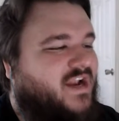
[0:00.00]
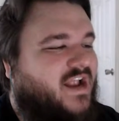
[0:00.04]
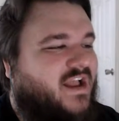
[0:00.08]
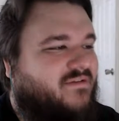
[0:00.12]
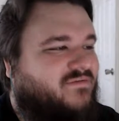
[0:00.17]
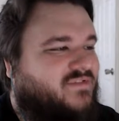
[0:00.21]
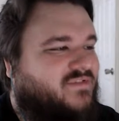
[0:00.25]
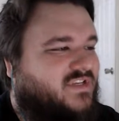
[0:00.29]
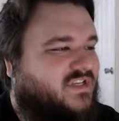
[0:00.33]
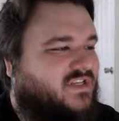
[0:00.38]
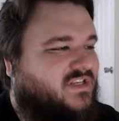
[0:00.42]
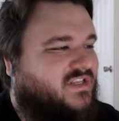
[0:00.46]
to
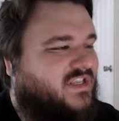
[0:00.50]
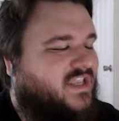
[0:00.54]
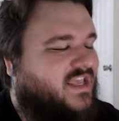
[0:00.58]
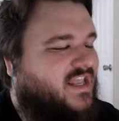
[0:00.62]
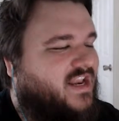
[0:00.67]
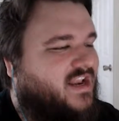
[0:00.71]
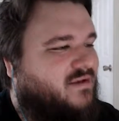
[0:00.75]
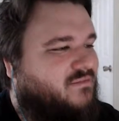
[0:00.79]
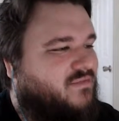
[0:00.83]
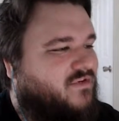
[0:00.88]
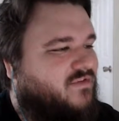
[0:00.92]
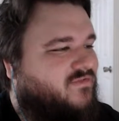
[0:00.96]
have to
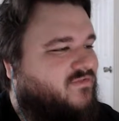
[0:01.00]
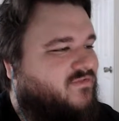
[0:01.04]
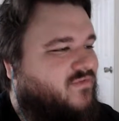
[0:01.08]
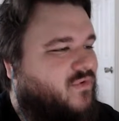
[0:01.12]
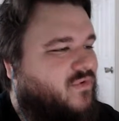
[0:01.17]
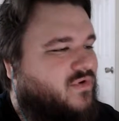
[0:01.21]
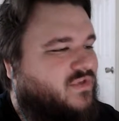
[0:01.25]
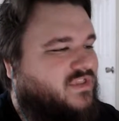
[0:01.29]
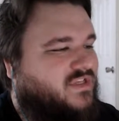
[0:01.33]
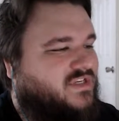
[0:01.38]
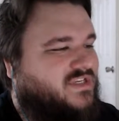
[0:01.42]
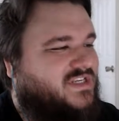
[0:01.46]
get it
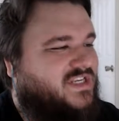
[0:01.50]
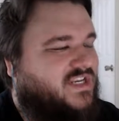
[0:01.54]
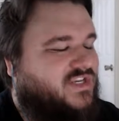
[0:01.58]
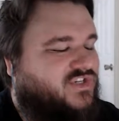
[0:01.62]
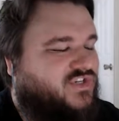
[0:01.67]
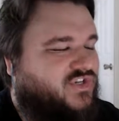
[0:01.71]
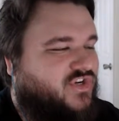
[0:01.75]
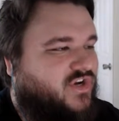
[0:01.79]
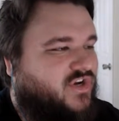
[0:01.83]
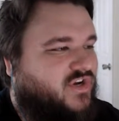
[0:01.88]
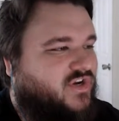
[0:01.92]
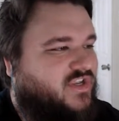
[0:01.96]
before the
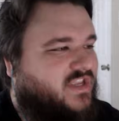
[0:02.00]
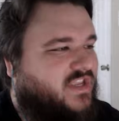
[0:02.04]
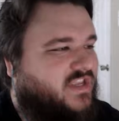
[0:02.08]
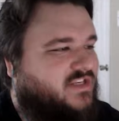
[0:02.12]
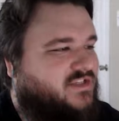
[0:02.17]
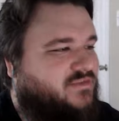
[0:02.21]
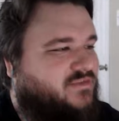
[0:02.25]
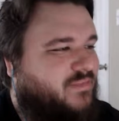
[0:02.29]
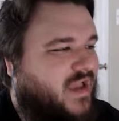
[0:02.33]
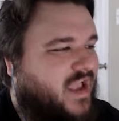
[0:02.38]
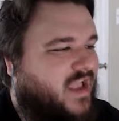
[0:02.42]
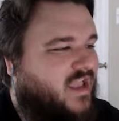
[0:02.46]
teacher
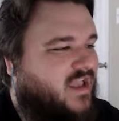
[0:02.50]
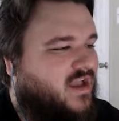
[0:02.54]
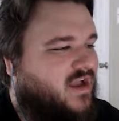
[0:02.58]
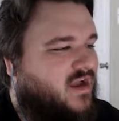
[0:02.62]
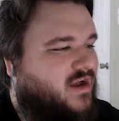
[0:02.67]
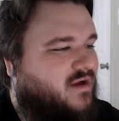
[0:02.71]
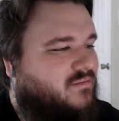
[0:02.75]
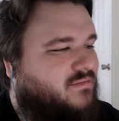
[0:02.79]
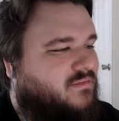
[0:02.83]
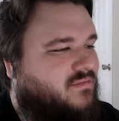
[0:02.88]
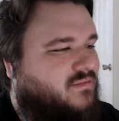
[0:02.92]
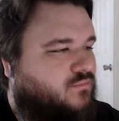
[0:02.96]
gets back
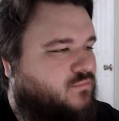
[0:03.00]
up.